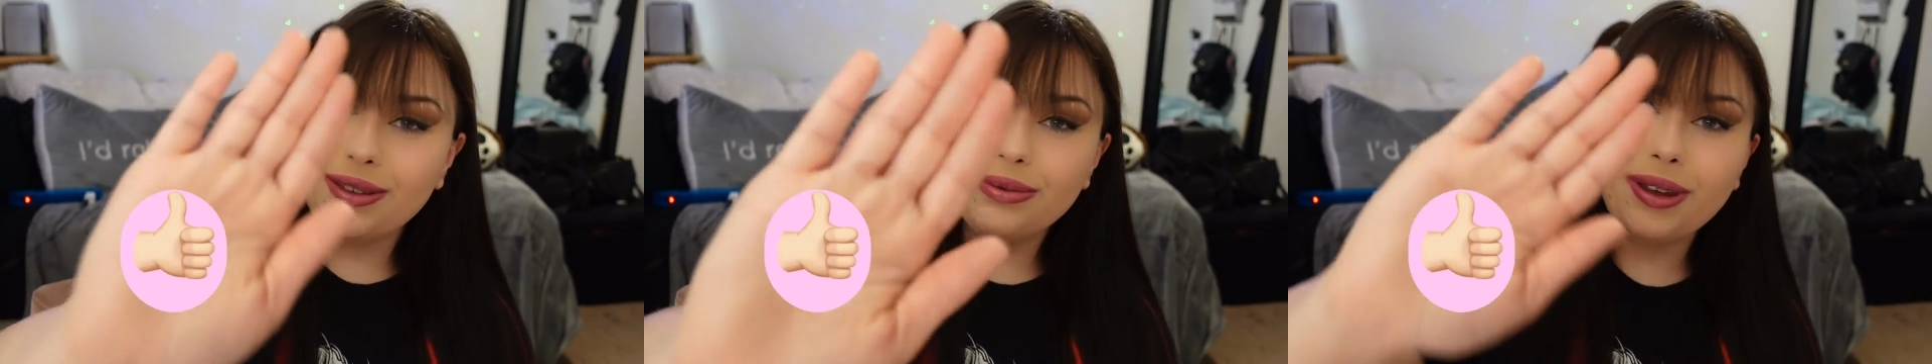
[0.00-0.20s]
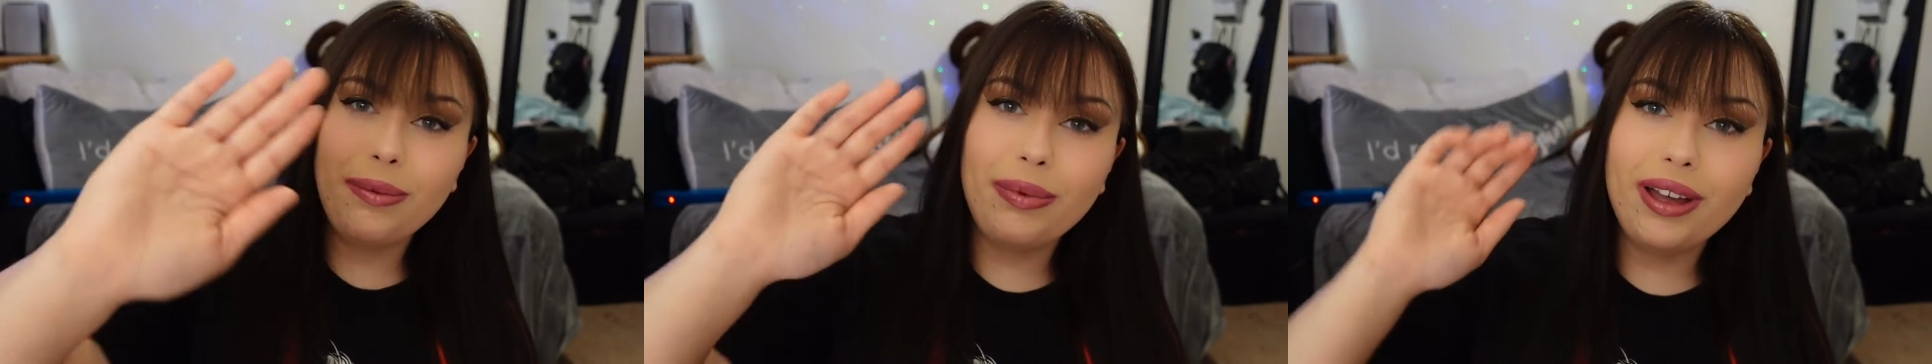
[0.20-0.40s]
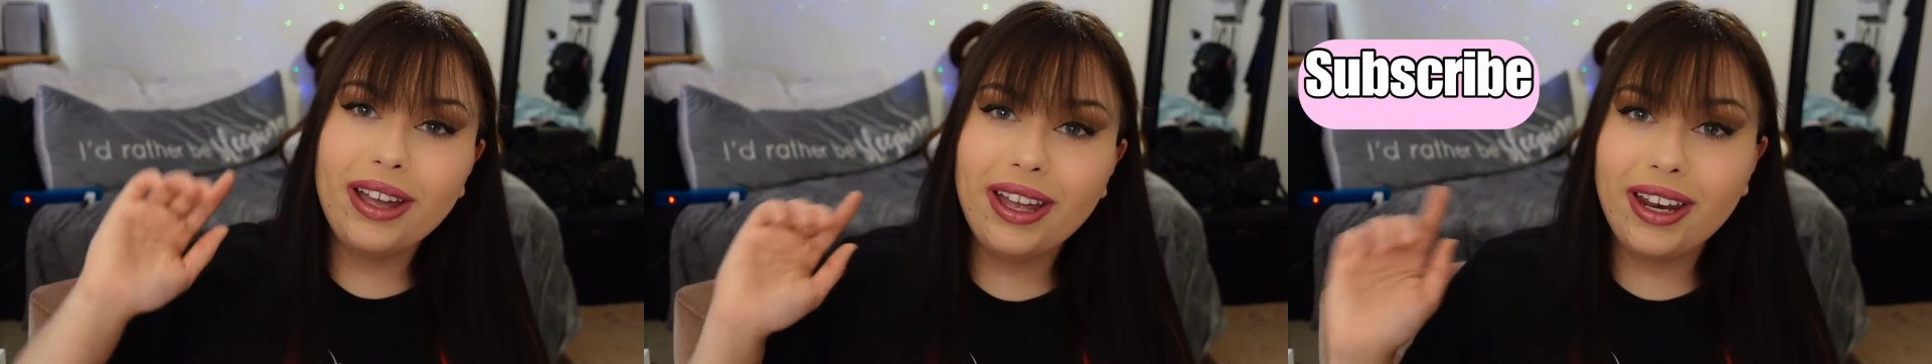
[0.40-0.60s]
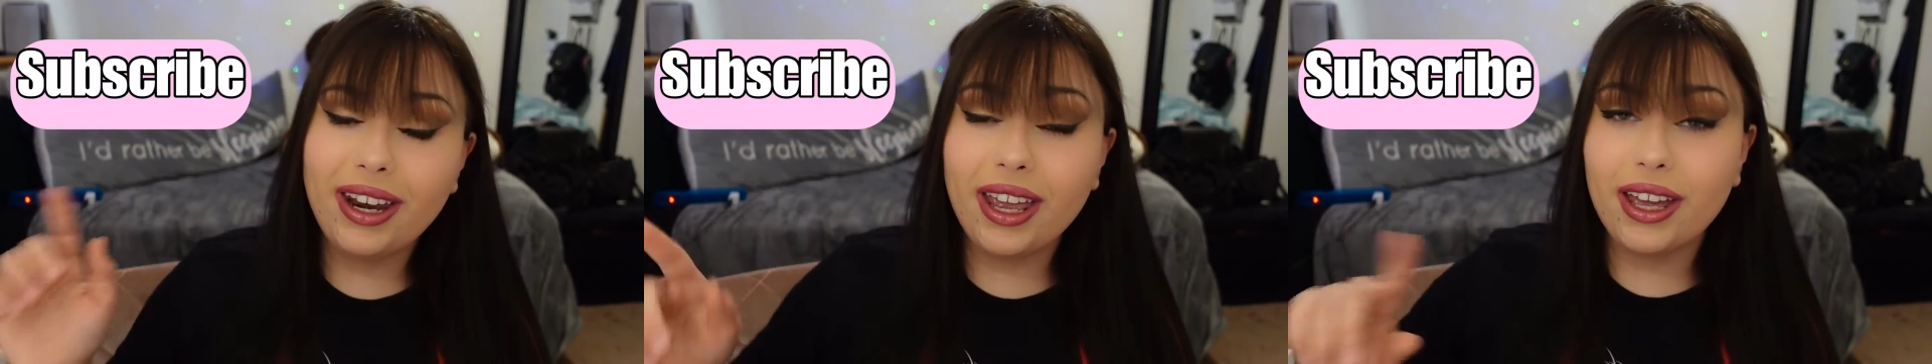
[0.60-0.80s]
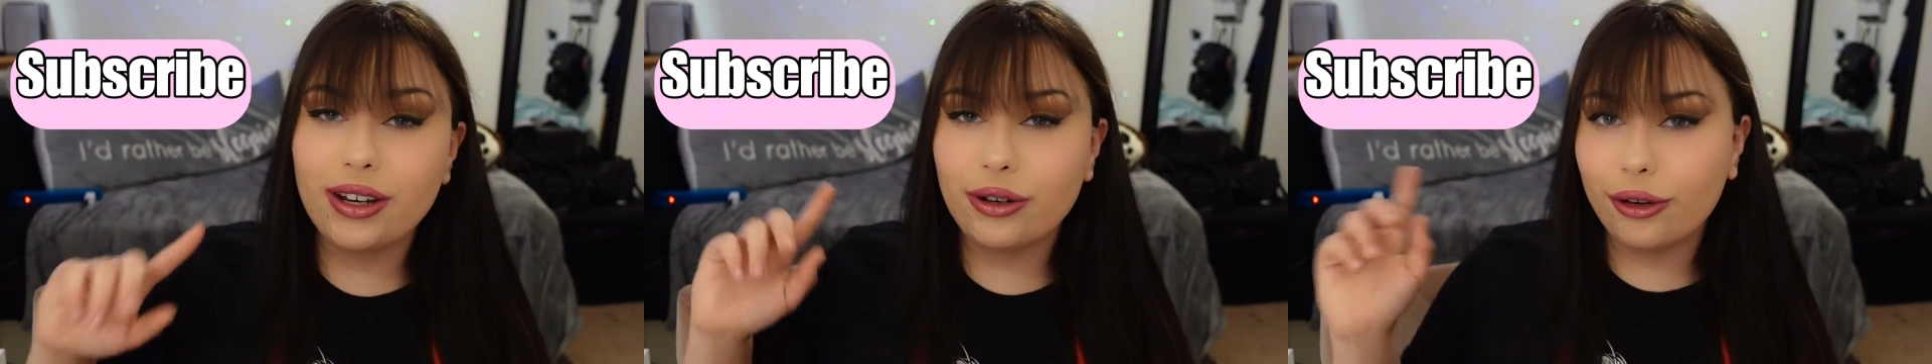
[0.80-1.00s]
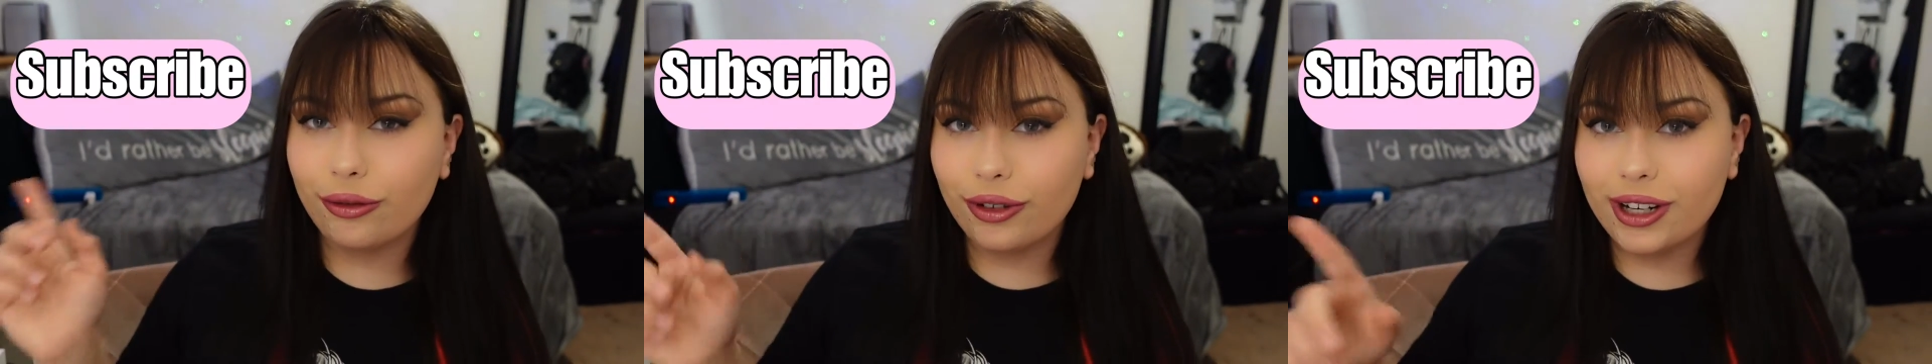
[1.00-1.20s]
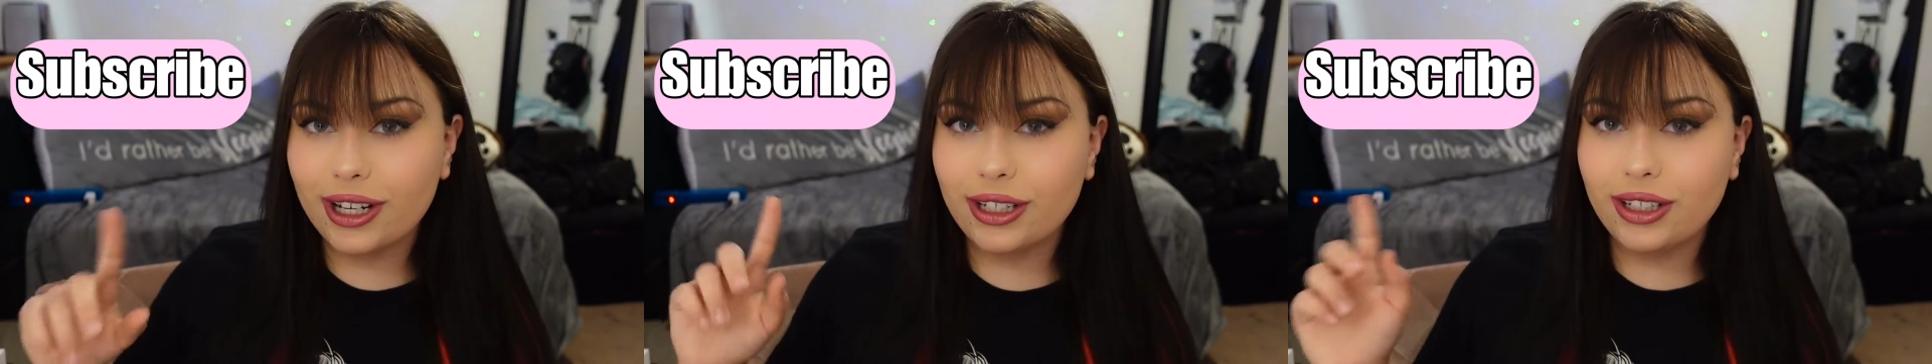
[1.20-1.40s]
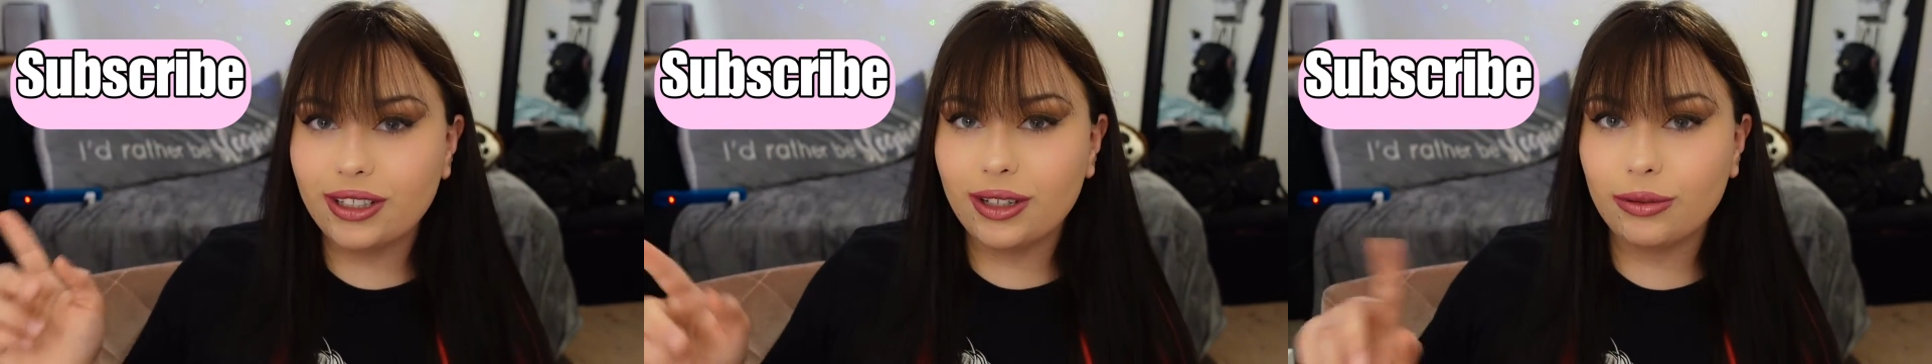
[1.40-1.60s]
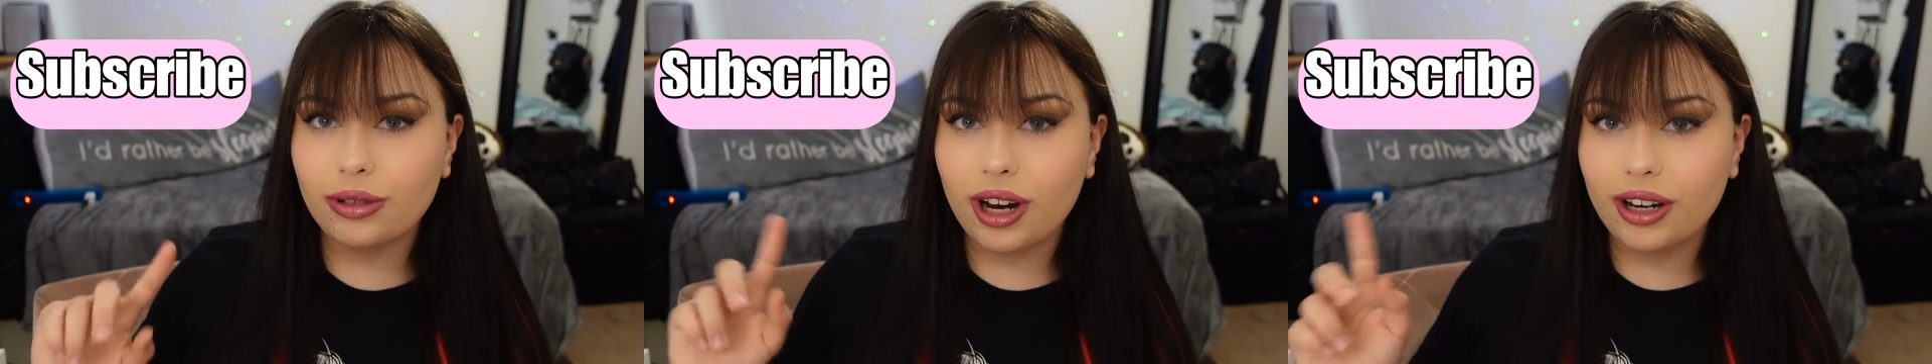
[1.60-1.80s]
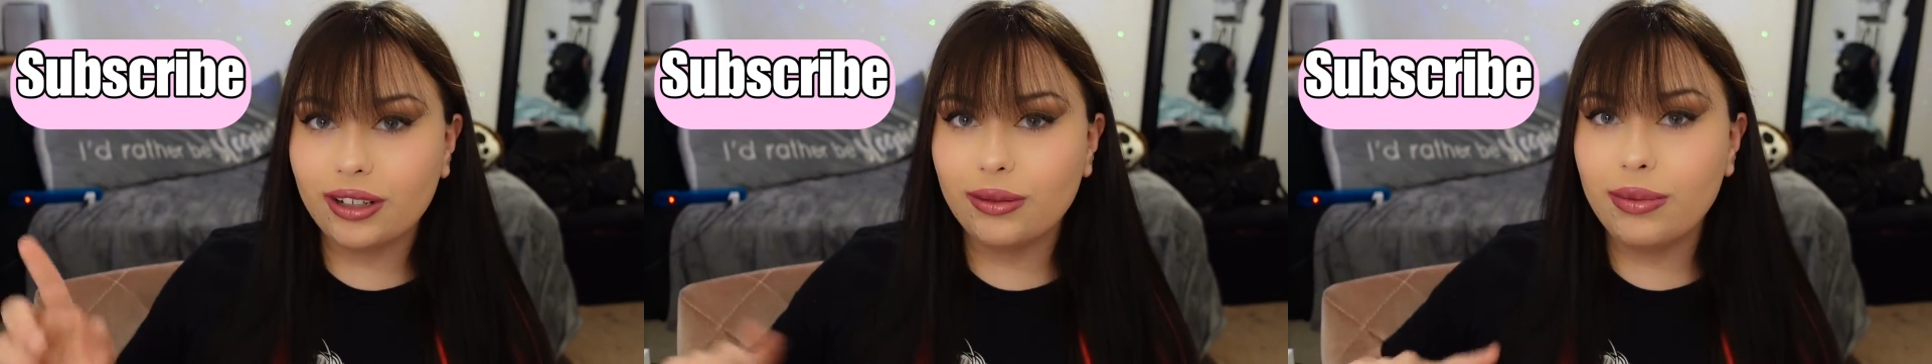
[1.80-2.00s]
thumbs up button and don't forget to
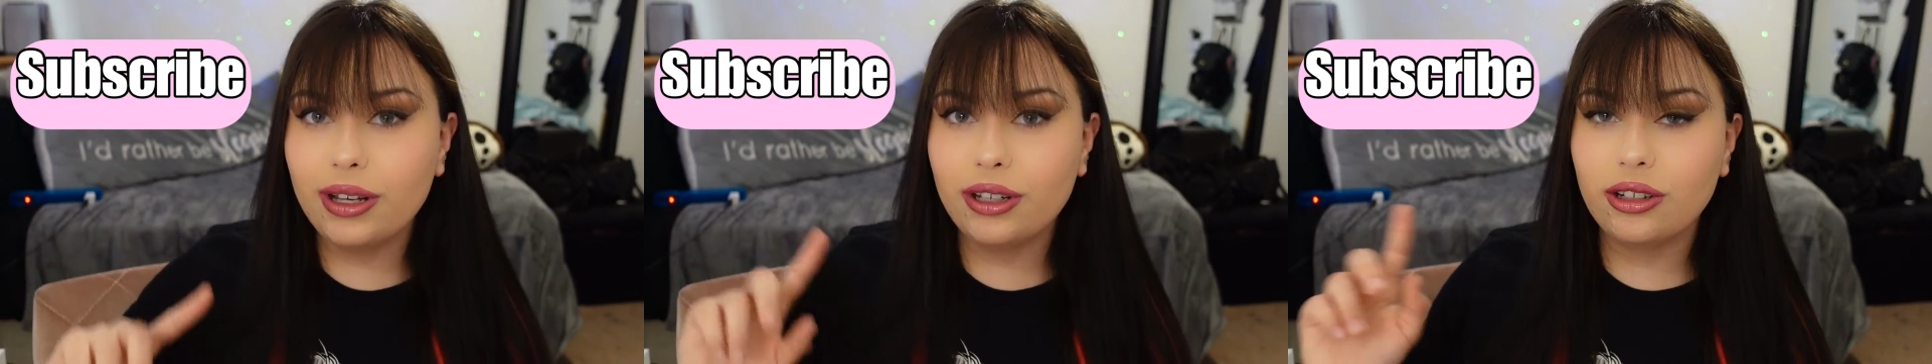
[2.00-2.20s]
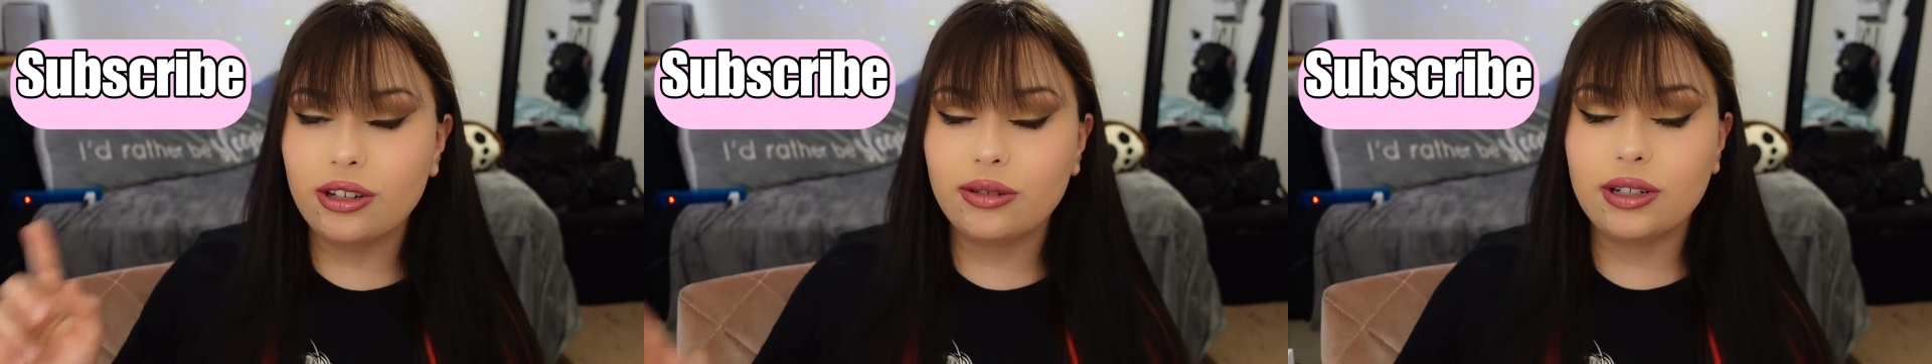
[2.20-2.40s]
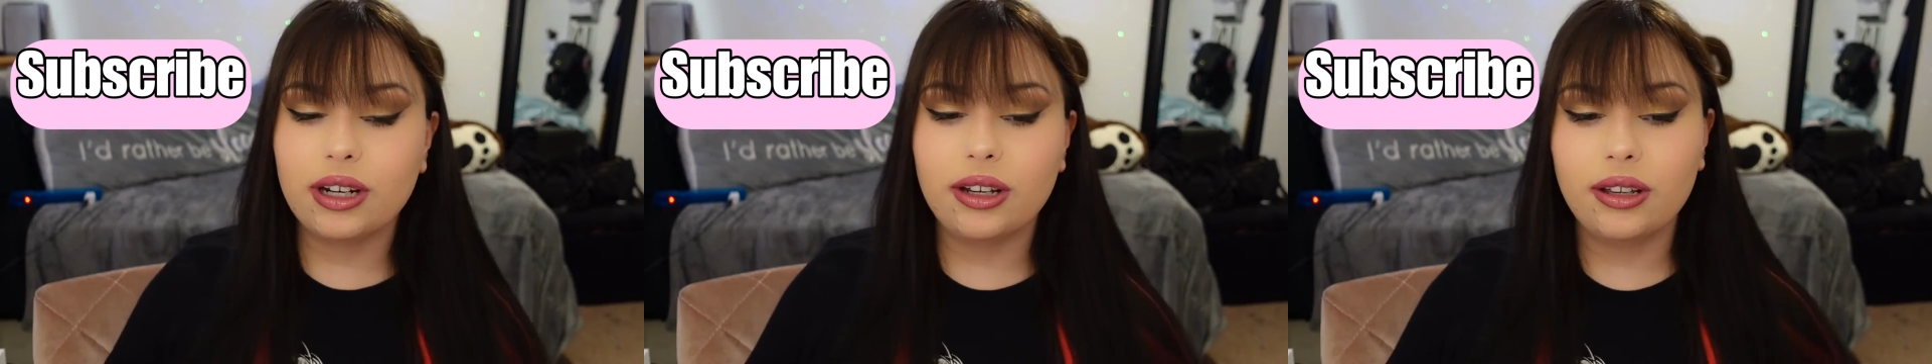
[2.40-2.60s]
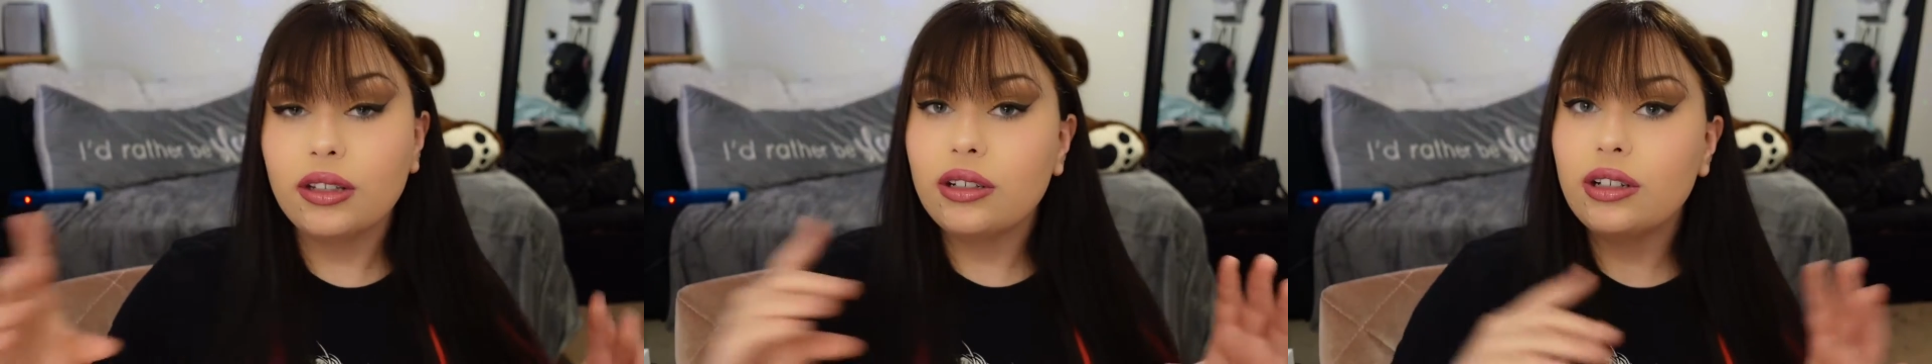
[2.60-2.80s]
subscribe to my YouTube channel.